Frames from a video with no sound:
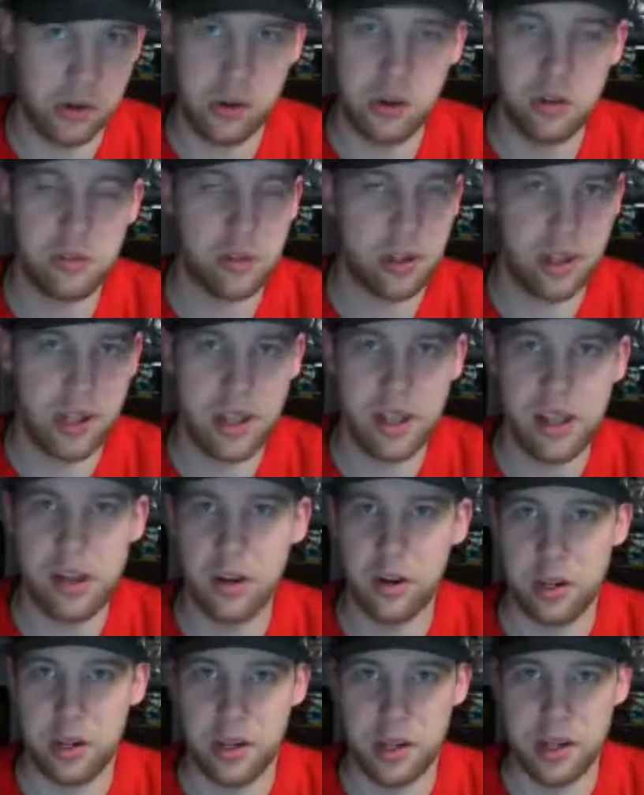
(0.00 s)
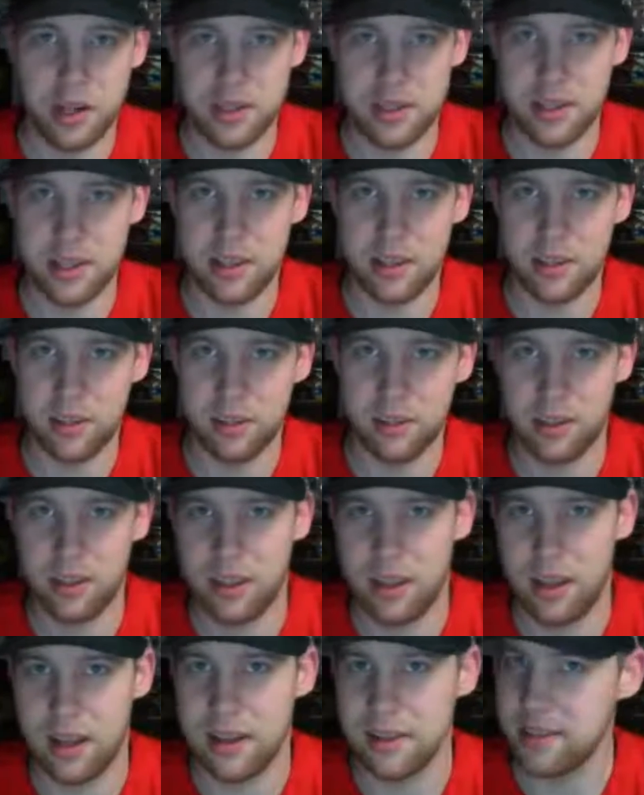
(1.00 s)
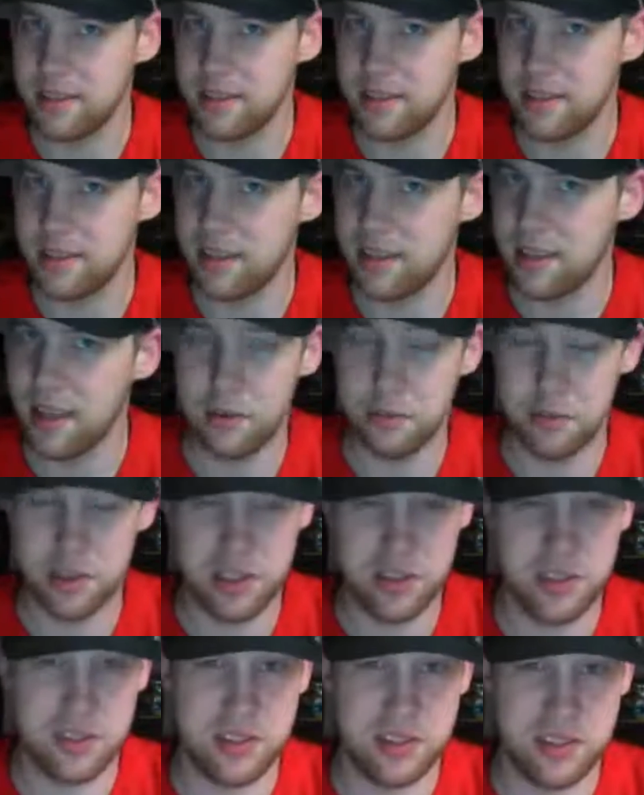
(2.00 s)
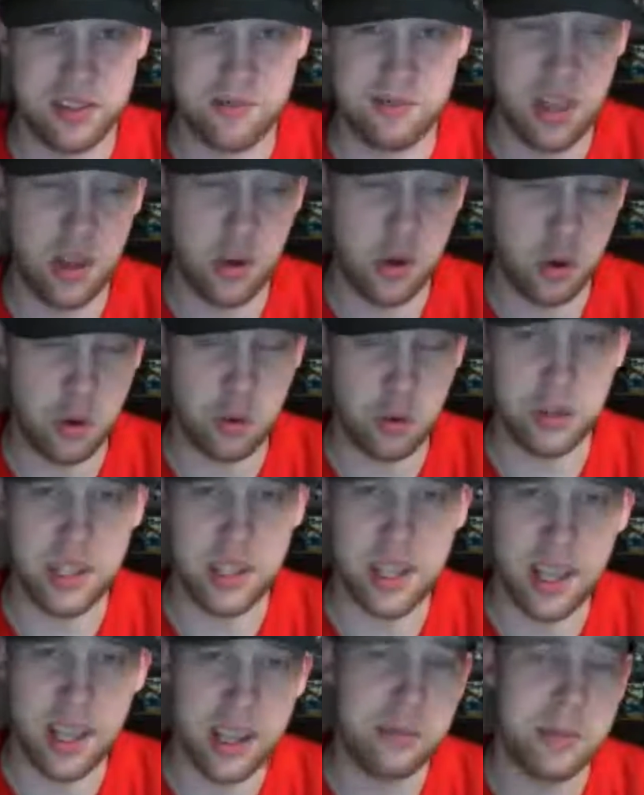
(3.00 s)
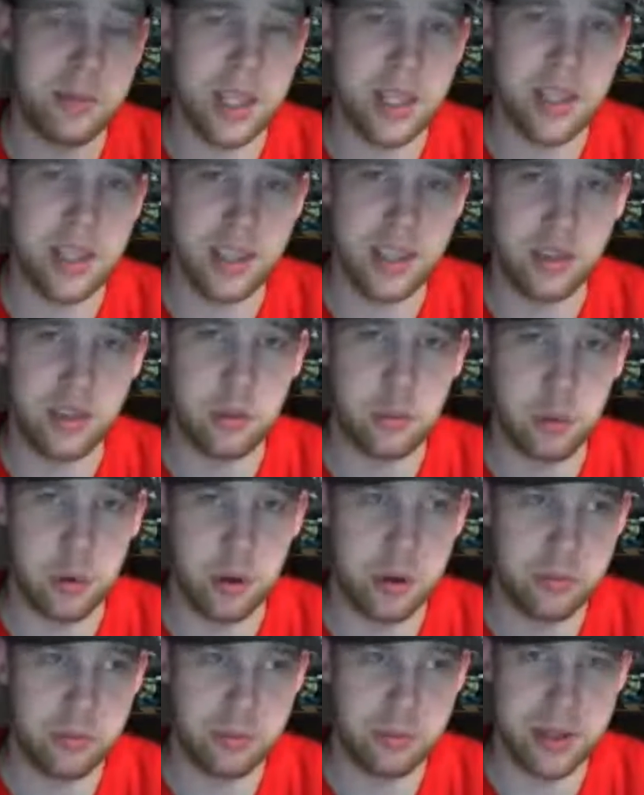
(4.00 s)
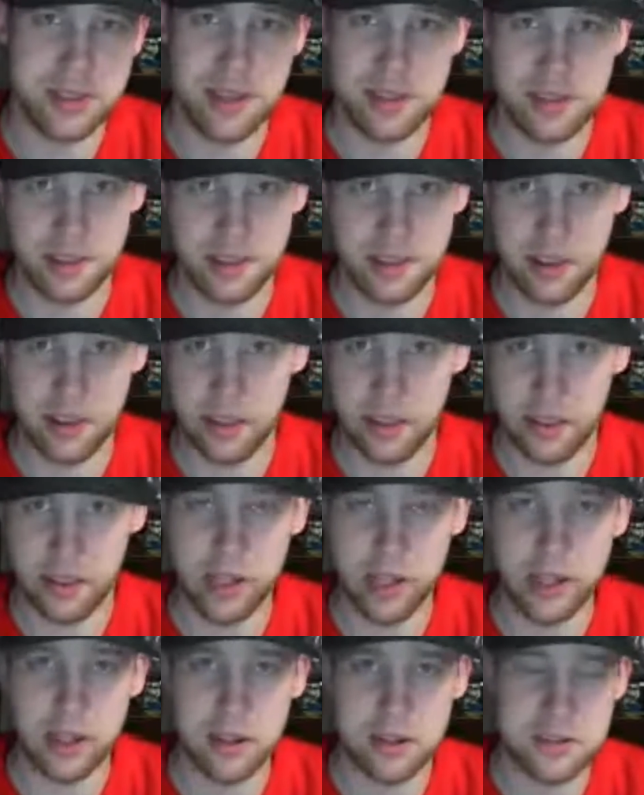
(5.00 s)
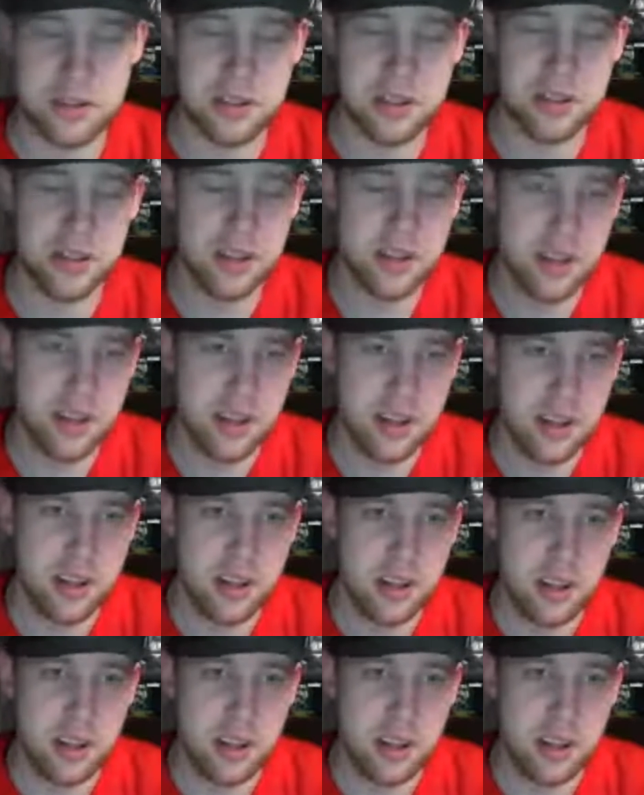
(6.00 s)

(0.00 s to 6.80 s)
over and over again, or you're hunting a skeleton, which is the only enemy in the world besides other players.